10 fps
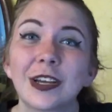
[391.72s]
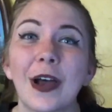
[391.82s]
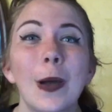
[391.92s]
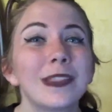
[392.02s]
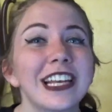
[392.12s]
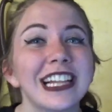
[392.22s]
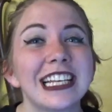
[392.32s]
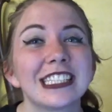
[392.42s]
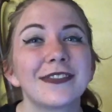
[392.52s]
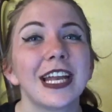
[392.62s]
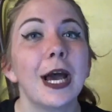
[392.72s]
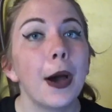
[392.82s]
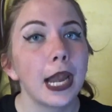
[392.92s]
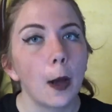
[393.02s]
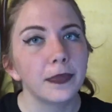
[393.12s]
So I hope that you like this video
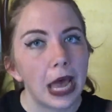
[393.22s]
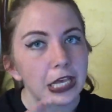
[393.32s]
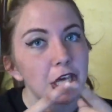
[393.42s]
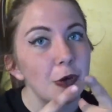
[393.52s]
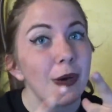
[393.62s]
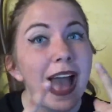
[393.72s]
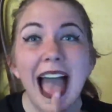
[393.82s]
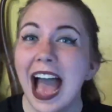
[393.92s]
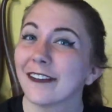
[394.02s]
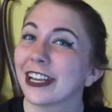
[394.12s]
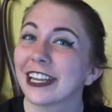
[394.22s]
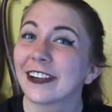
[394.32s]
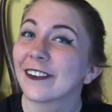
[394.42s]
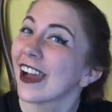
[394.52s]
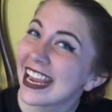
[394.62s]
and I hope that you have a
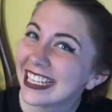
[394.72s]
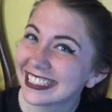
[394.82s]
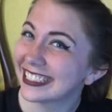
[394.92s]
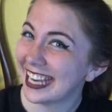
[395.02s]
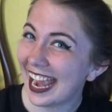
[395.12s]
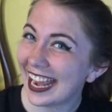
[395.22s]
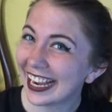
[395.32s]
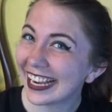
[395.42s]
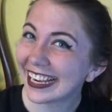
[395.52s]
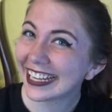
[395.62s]
great day.